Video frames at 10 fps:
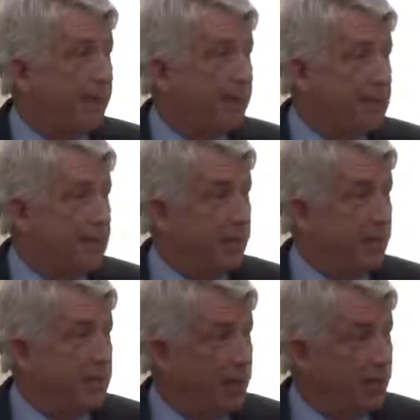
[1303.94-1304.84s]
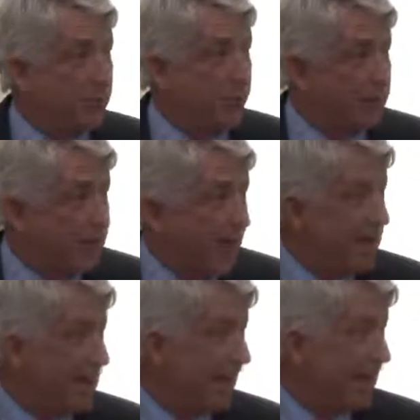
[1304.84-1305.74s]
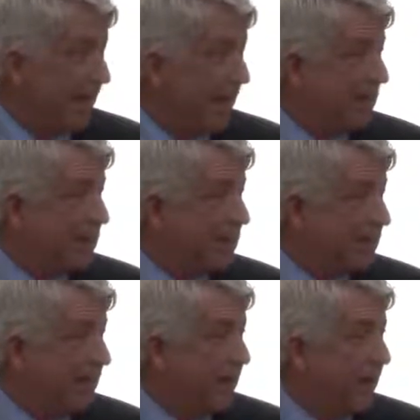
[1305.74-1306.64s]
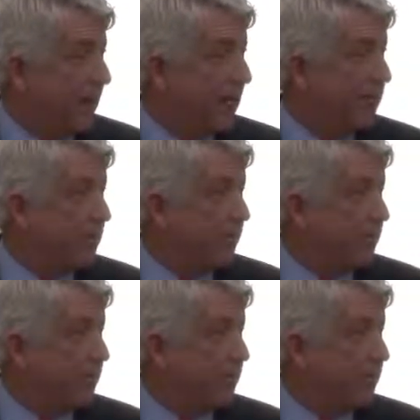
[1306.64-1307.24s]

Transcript: Virginia was on the wrong side of that case and argued